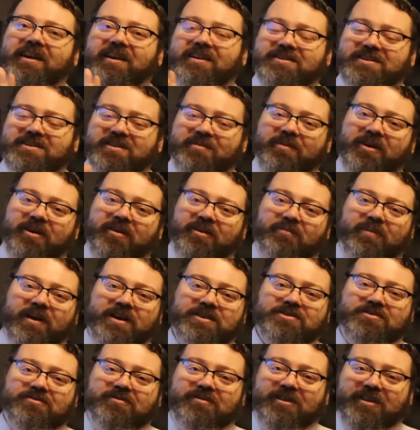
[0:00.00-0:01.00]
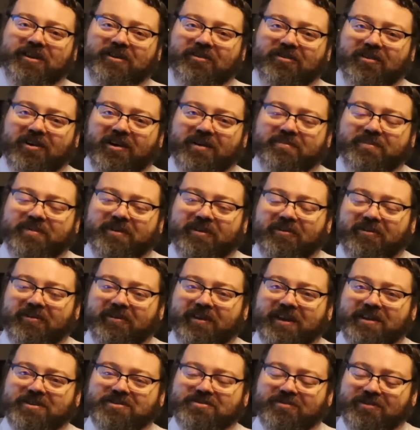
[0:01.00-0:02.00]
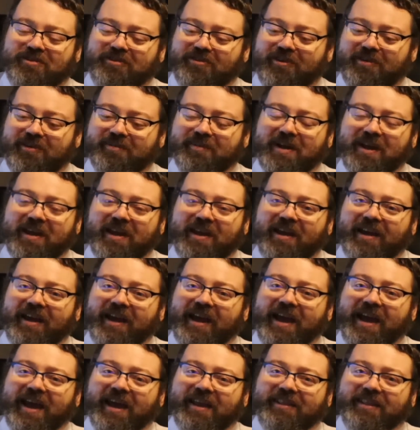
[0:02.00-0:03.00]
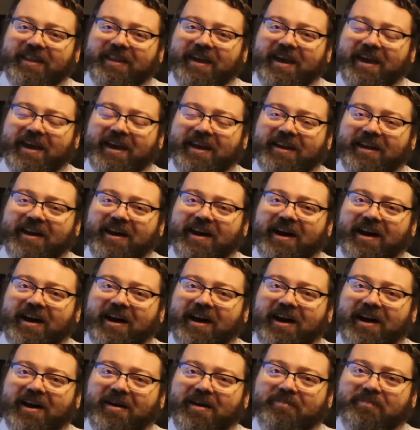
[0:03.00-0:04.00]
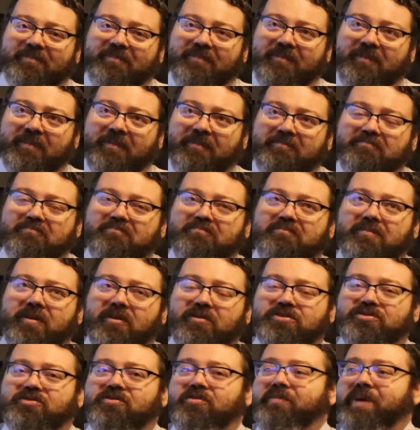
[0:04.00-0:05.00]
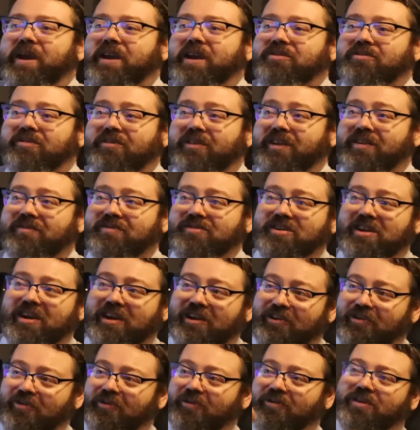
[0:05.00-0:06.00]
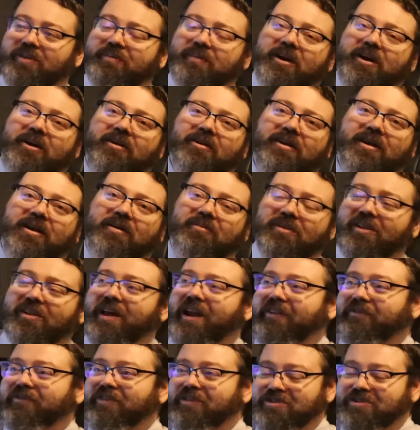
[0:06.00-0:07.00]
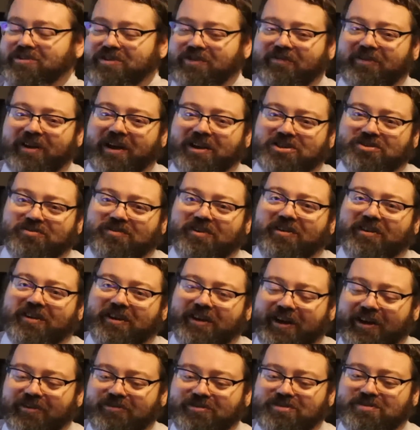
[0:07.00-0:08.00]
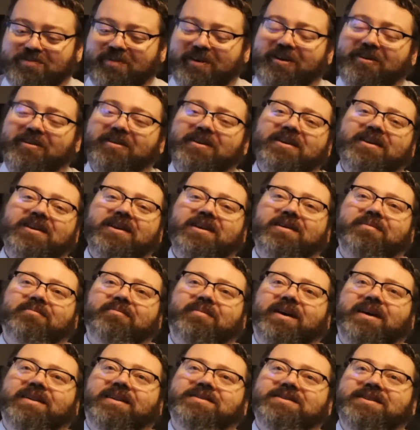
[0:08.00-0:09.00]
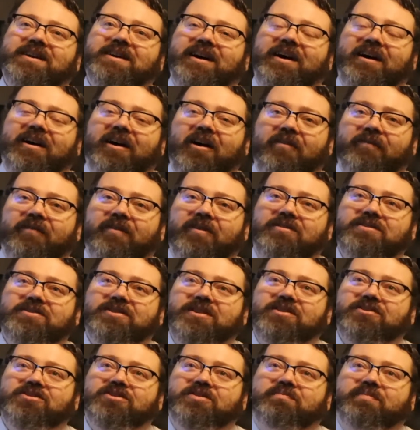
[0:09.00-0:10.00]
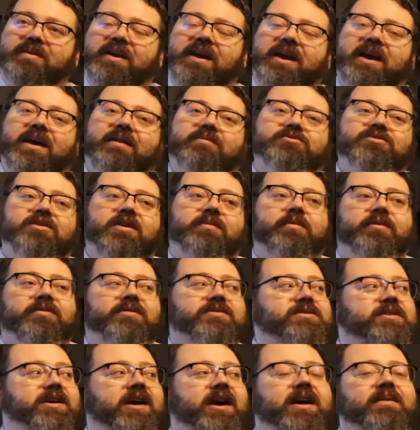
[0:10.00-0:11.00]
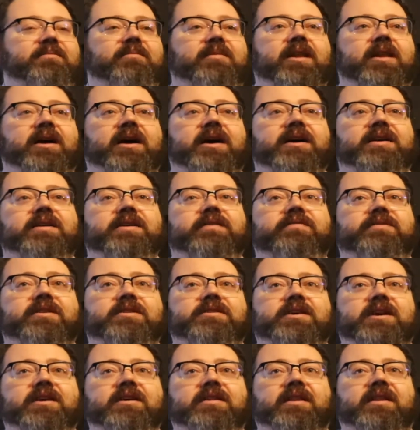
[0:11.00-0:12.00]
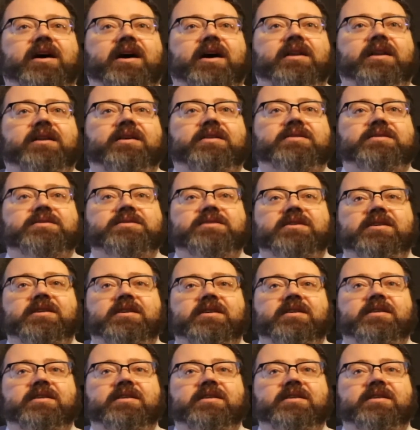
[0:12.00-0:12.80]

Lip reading: somewhere in Western Europe or Eastern Europe. And then most of the remainder lives in North America, with a lot of folks over in Australia and elsewhere. But our folks in Japan, I'm trying to remember the timeline, if the dateline is,